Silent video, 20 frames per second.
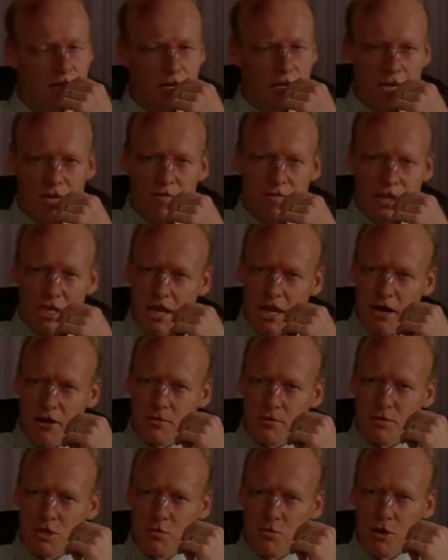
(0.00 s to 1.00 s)
Even the
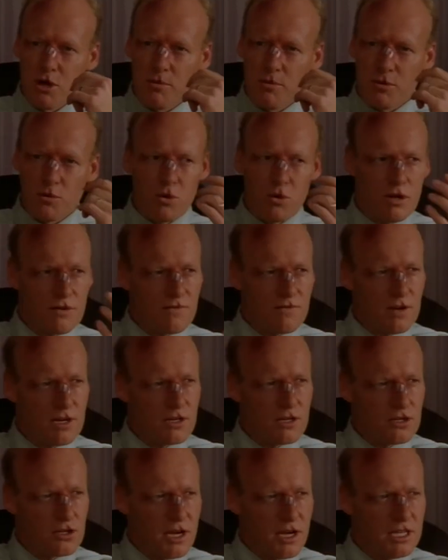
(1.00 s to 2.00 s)
Arabs who blew up the World
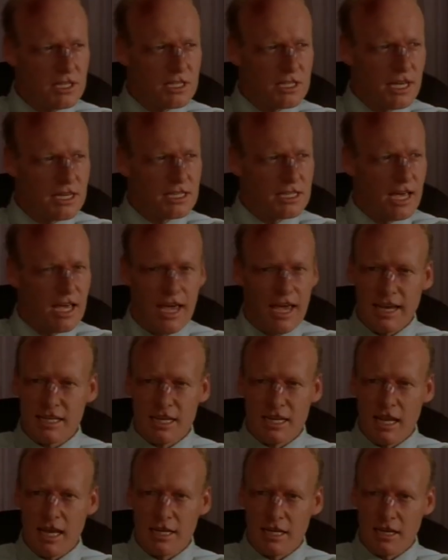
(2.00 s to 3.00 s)
Trade Center had to
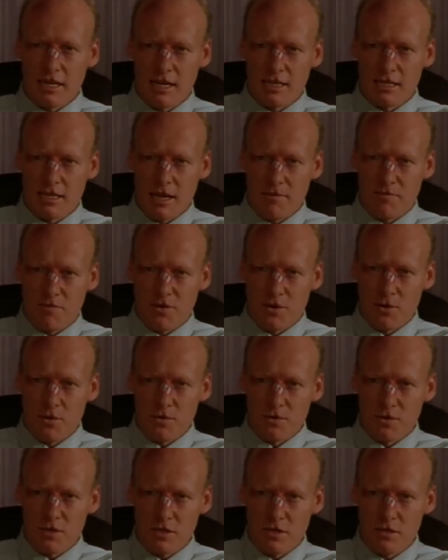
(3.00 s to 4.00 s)
light a goddamn
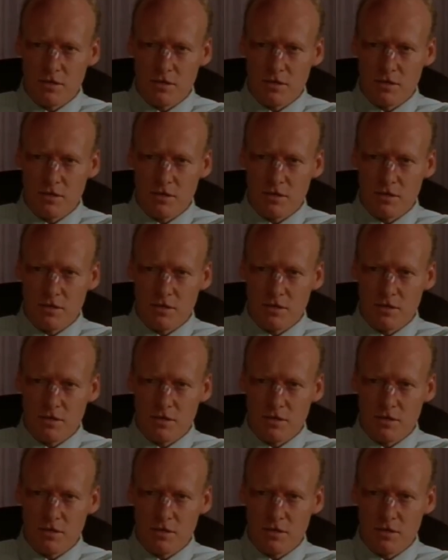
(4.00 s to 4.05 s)
fuse.